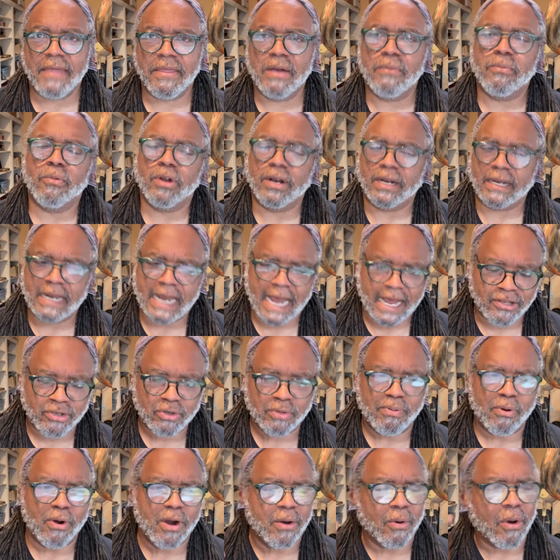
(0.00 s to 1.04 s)
And then when it
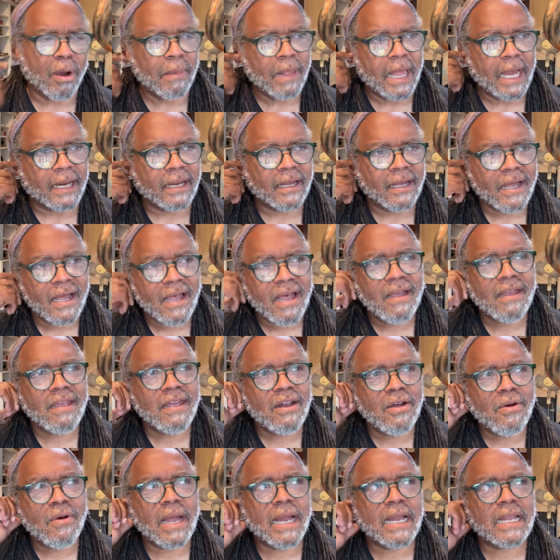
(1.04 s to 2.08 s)
got to a point where I'm like,
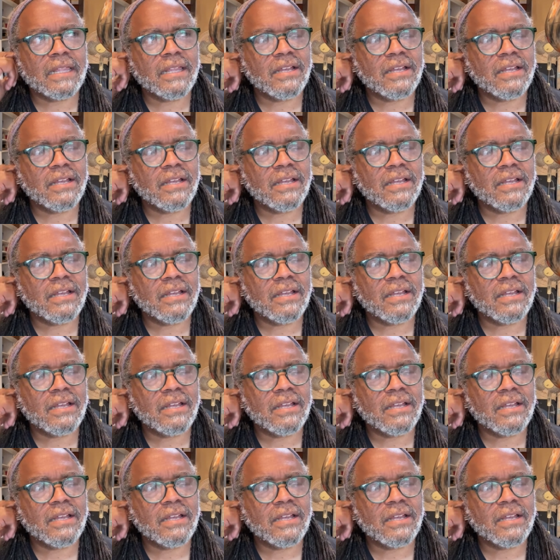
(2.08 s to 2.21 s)
oh, you know,